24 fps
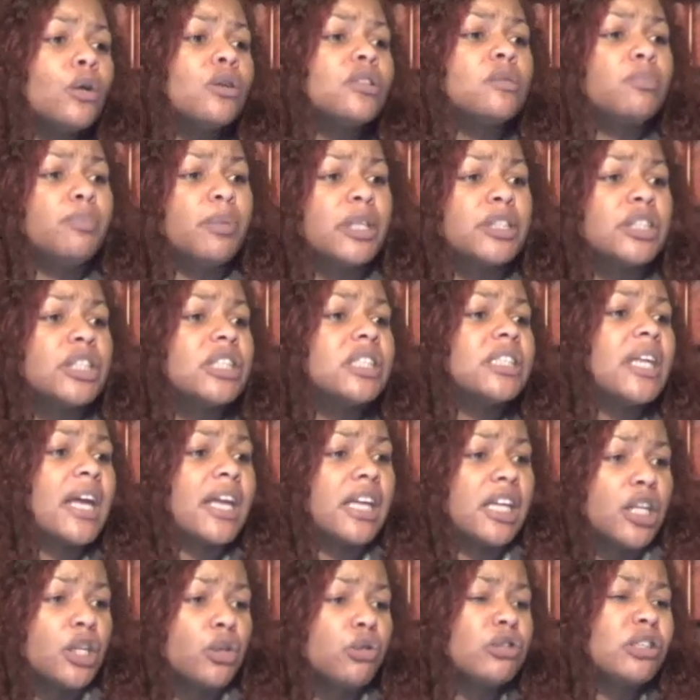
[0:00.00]
those bitches that
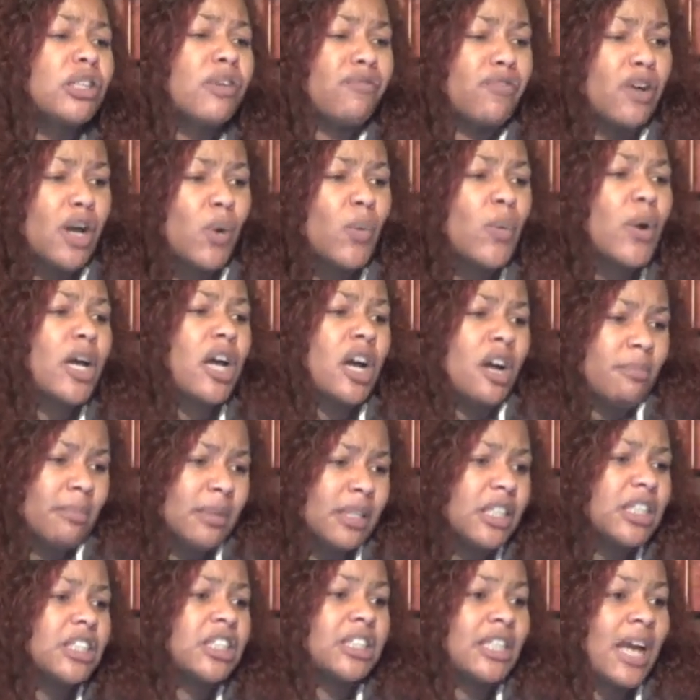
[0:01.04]
he used to fuck with come
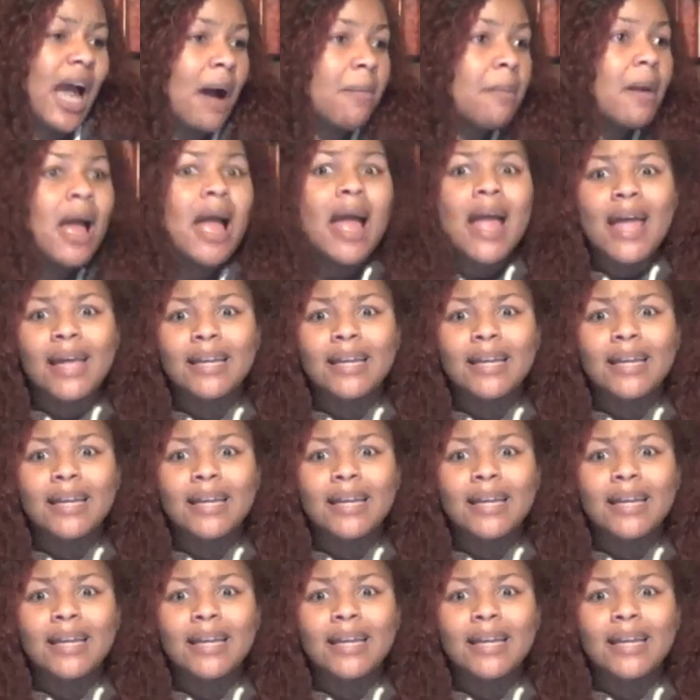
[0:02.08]
in the shop?